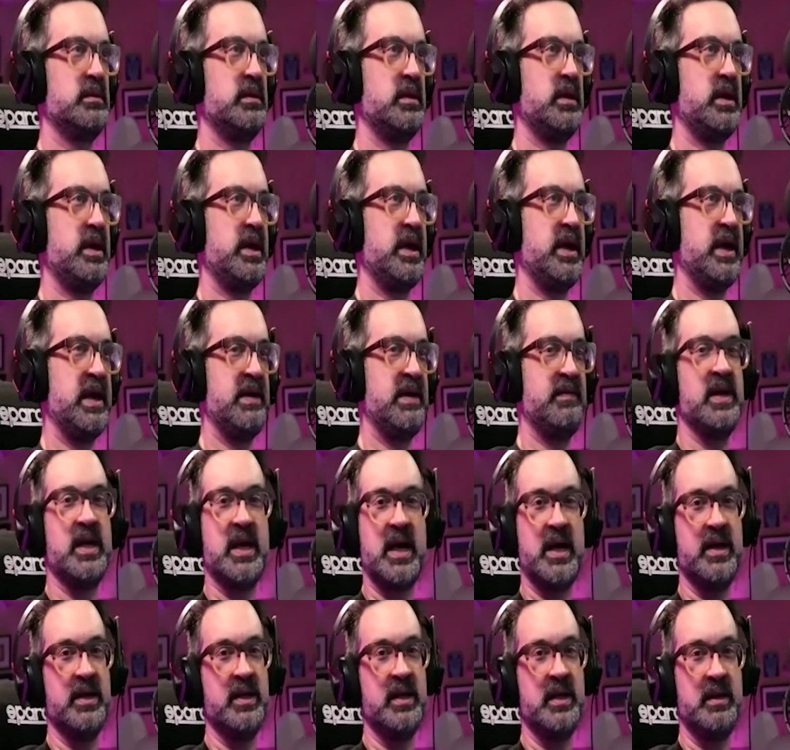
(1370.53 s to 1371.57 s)
I haven't
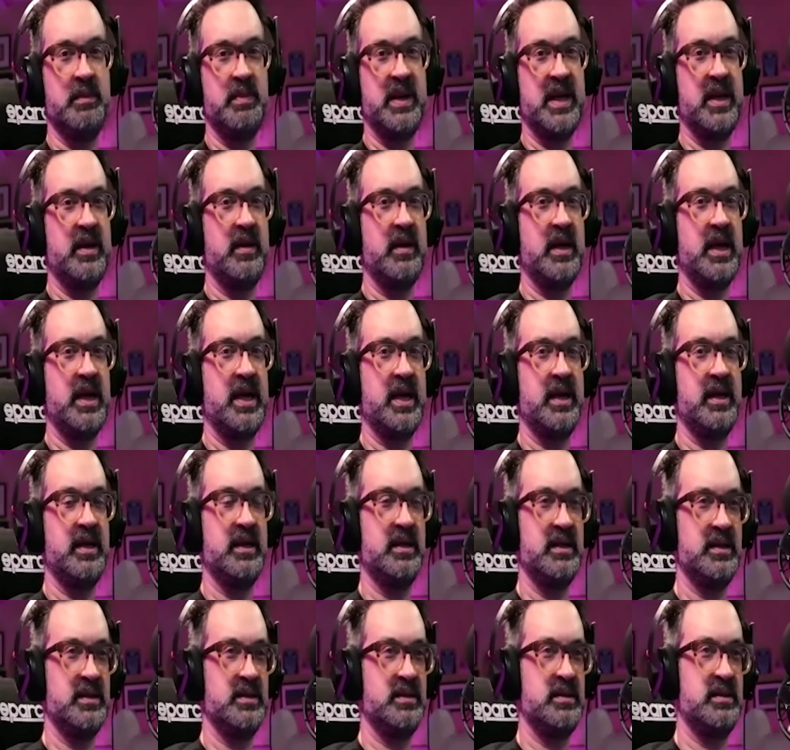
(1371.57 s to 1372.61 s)
gotten any better at
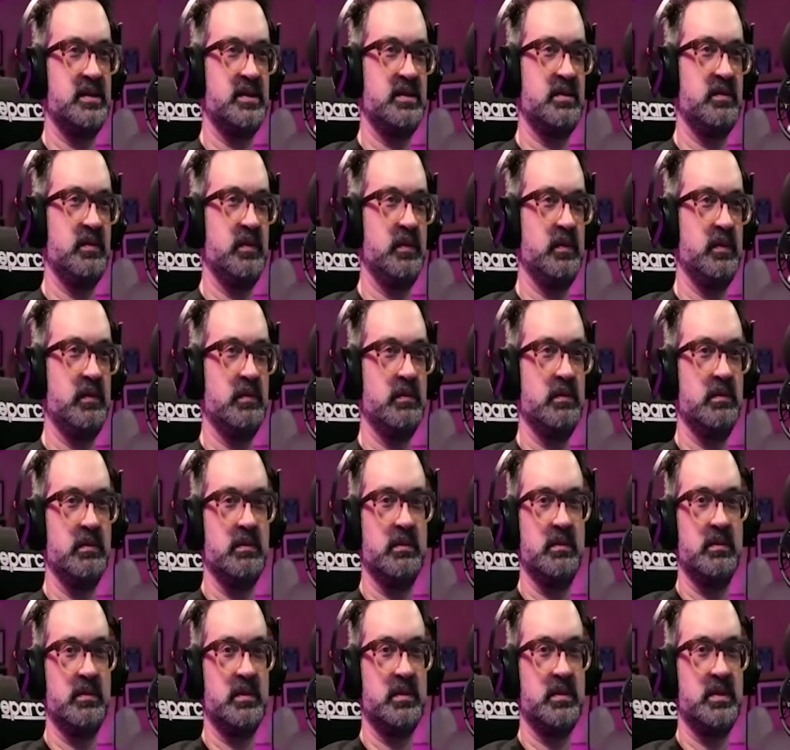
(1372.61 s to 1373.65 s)
is
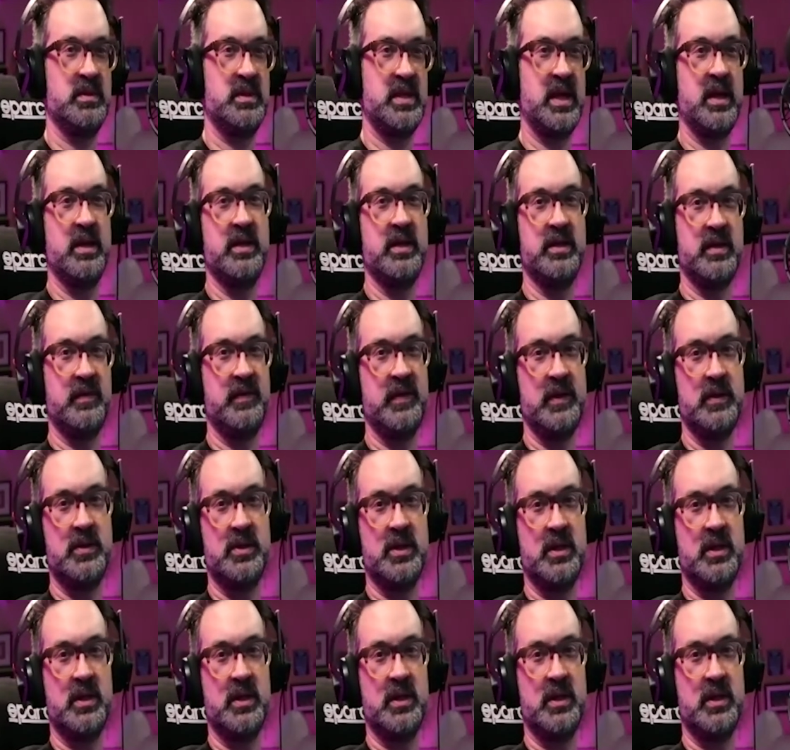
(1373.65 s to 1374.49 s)
telling the future